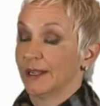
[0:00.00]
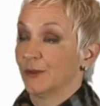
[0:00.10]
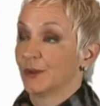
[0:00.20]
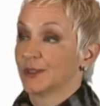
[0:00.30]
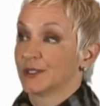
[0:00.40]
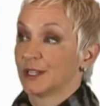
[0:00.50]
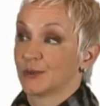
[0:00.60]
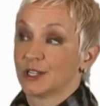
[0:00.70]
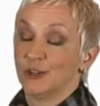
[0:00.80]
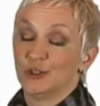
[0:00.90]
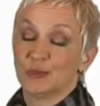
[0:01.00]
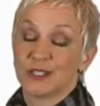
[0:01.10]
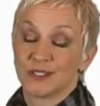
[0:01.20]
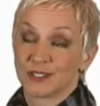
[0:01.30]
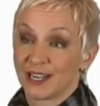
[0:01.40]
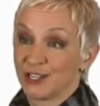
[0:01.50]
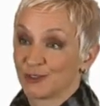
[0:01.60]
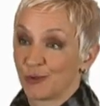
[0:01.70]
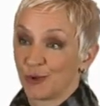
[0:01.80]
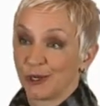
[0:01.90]
There was a huge business
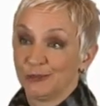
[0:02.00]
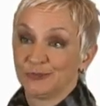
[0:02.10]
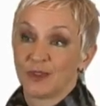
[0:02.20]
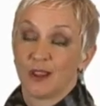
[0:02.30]
case for it.